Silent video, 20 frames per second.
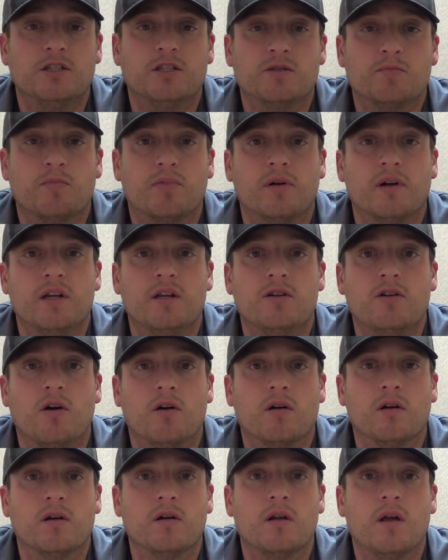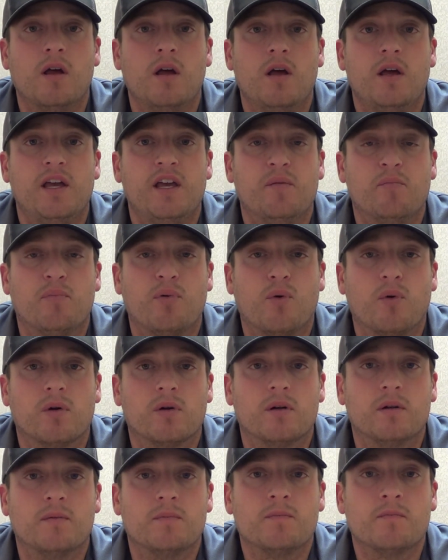is pretty darn
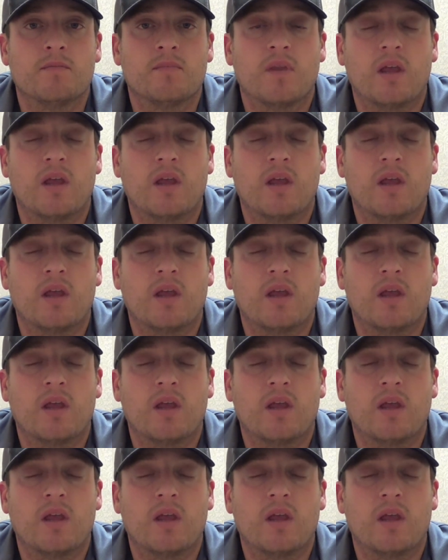important.